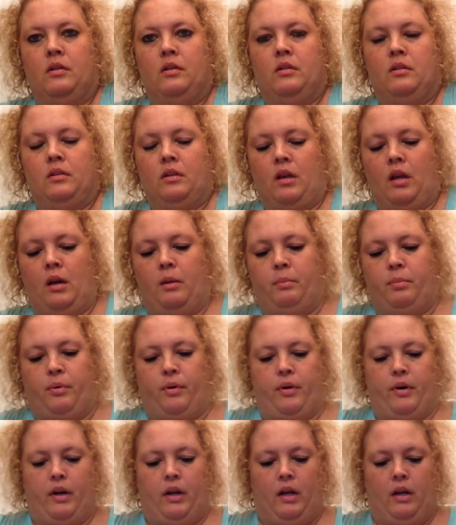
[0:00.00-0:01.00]
It's kind of
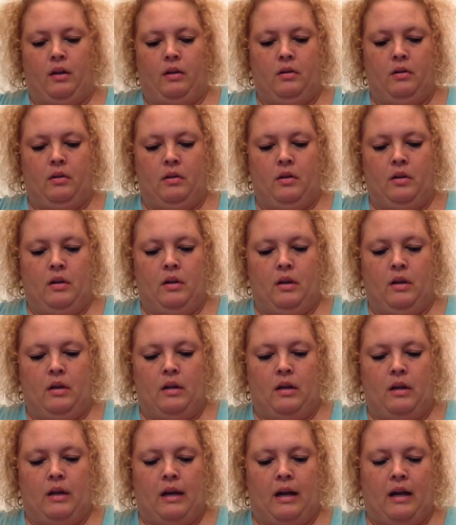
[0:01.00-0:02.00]
pretty.
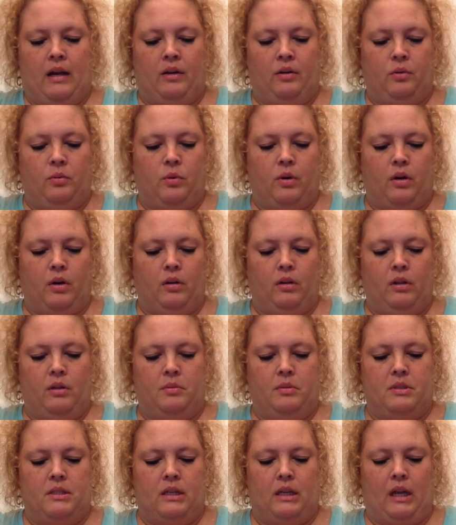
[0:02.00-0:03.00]
I don't wear
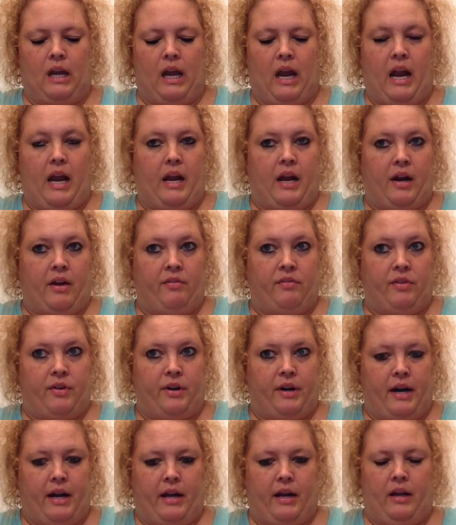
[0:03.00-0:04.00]
lipstick every
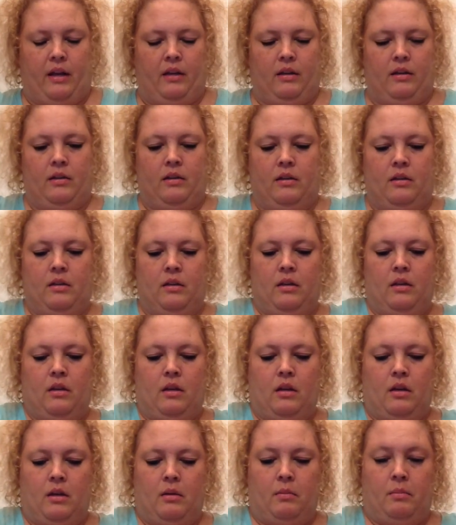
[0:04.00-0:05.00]
day,
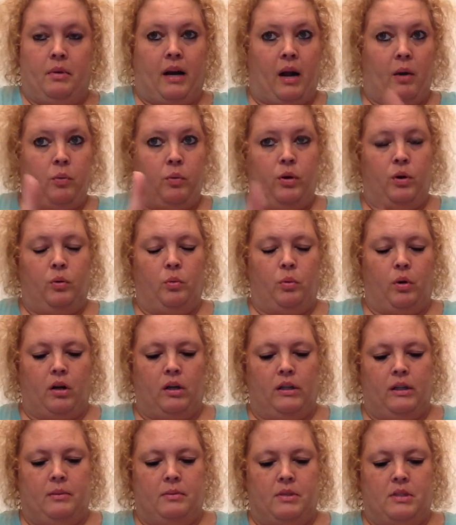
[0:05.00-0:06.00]
but I will wear
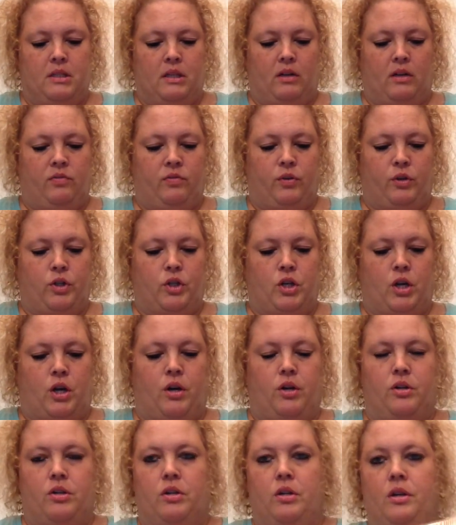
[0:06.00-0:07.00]
lipstick for
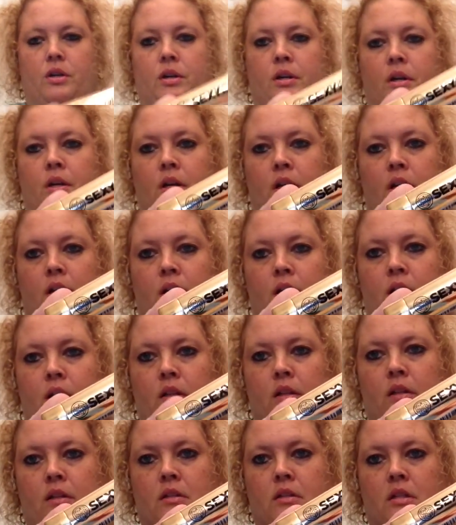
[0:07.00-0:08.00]
church.
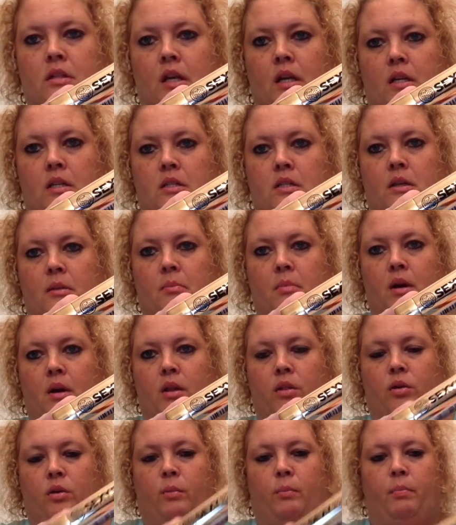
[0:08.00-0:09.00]
Sexy
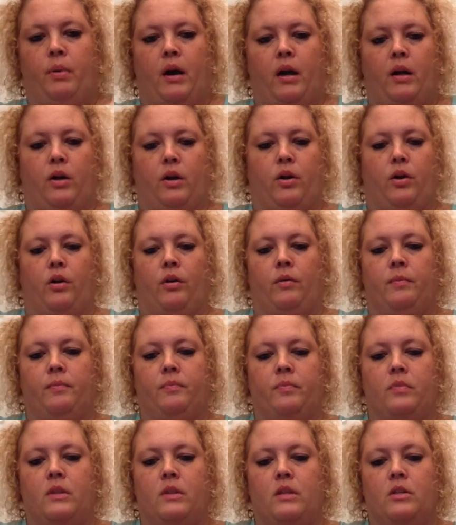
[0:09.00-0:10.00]
Mother Pucker.
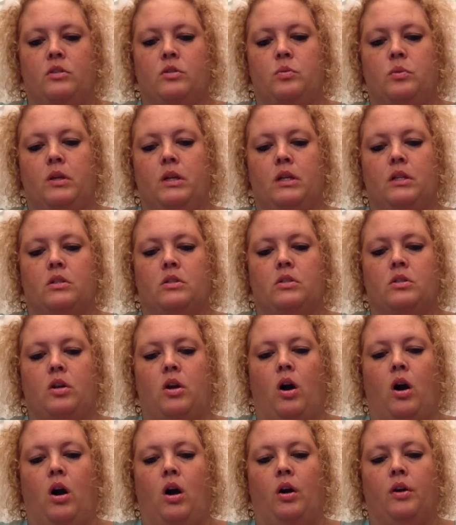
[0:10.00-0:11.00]
This one is
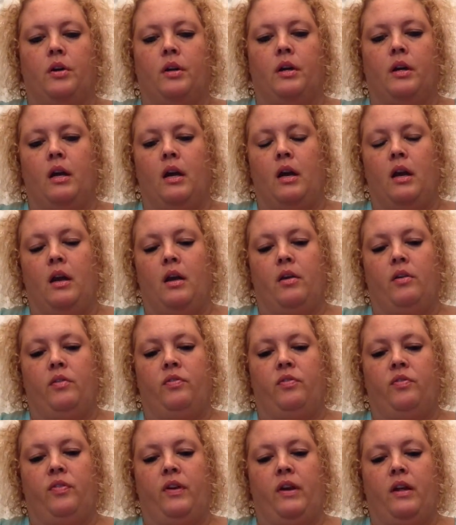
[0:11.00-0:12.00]
called
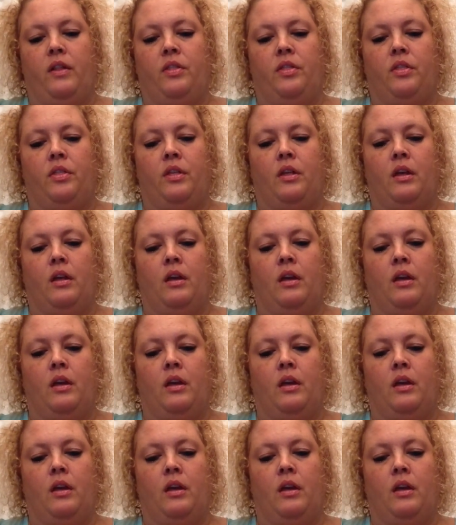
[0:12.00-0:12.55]
Fifth